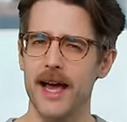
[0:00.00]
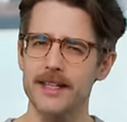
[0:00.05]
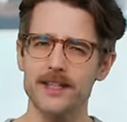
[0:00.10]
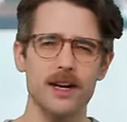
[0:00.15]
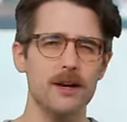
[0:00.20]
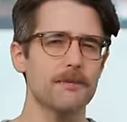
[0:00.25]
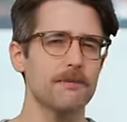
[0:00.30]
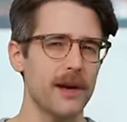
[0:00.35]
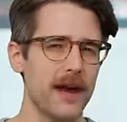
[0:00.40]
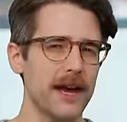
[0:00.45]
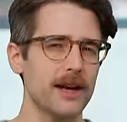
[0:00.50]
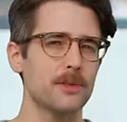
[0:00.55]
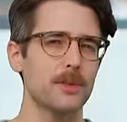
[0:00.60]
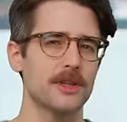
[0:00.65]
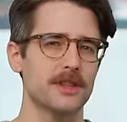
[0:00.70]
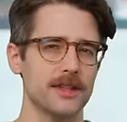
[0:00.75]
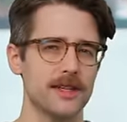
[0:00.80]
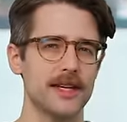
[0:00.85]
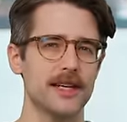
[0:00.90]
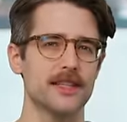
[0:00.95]
As our
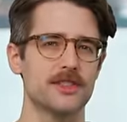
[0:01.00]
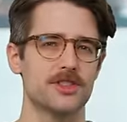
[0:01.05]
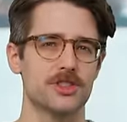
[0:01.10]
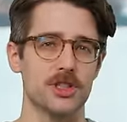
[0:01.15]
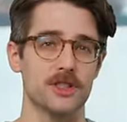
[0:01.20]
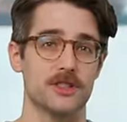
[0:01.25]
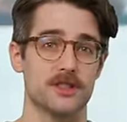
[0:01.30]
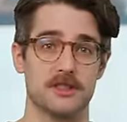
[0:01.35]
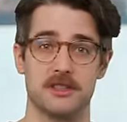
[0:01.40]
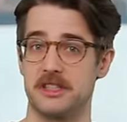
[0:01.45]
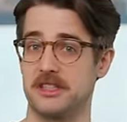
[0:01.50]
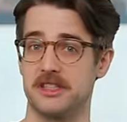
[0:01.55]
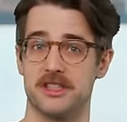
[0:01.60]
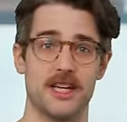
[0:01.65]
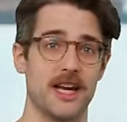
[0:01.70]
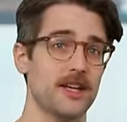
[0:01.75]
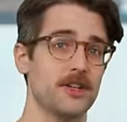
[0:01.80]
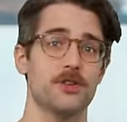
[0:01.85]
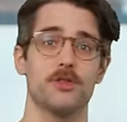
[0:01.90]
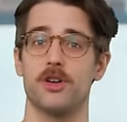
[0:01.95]
bandwidth needs just
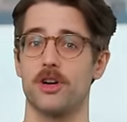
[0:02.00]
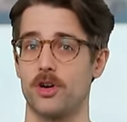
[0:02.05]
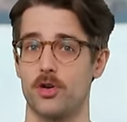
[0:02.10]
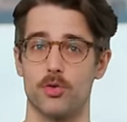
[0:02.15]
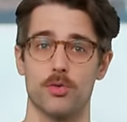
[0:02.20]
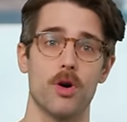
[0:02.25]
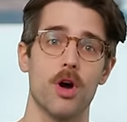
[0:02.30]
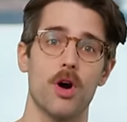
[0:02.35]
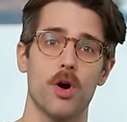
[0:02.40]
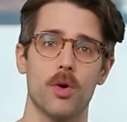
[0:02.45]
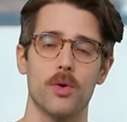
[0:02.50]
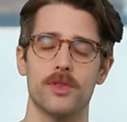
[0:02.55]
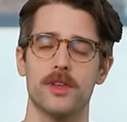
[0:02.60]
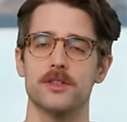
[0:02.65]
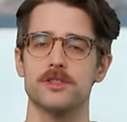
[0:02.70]
continue to grow,